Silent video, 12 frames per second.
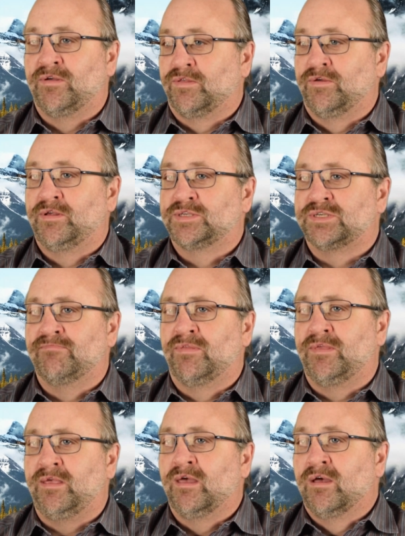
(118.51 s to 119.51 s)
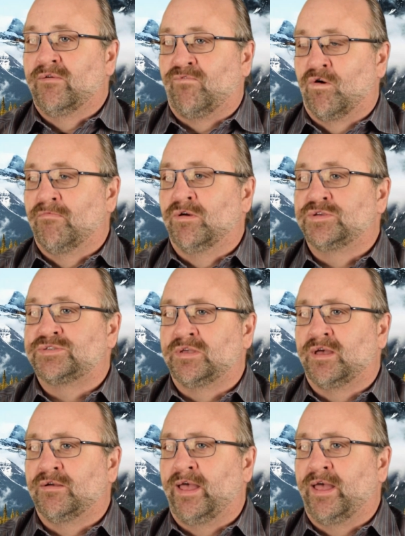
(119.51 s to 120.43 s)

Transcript: including some of the foremost